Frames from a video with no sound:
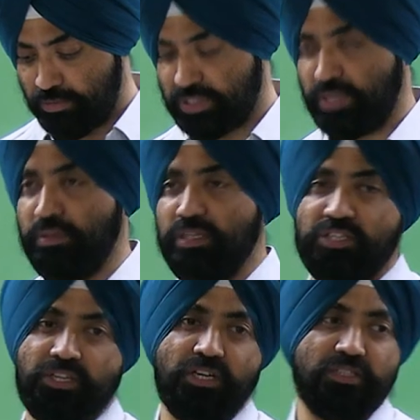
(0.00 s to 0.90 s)
was given the
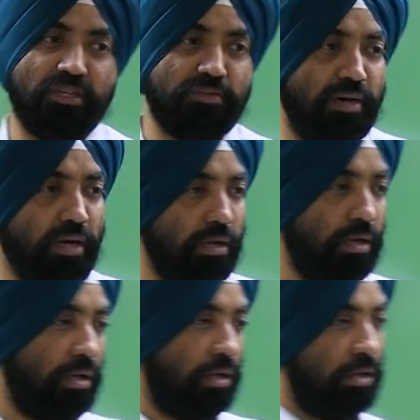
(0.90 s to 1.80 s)
status of a
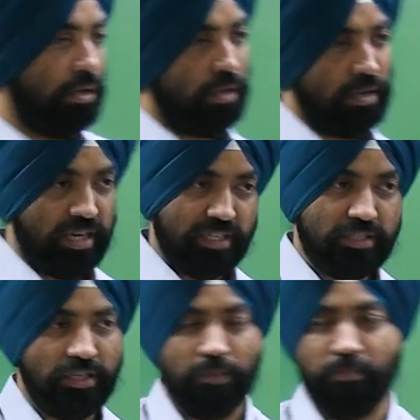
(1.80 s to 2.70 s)

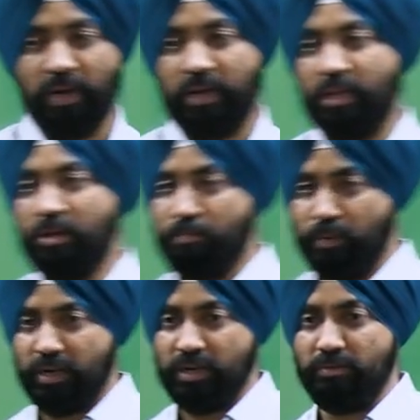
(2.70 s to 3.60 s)
national party,
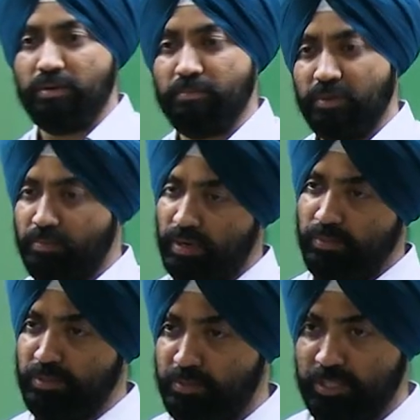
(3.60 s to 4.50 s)
important from your
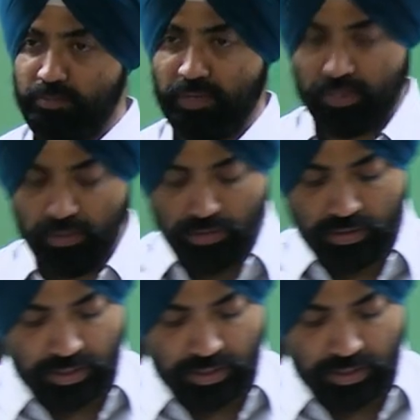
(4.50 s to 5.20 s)
prelims perspective.